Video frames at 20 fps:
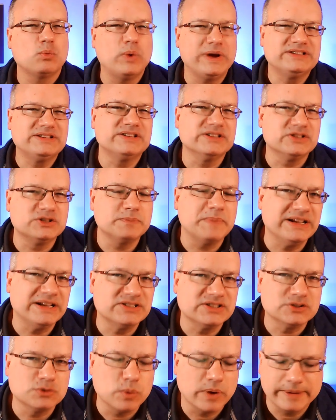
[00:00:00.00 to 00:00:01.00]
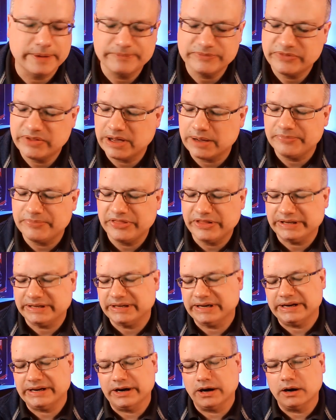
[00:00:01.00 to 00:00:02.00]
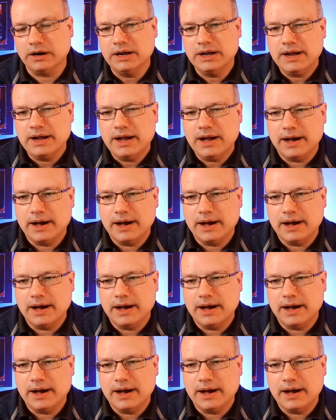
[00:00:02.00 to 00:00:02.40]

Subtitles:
of wasted space is what I'm thinking here.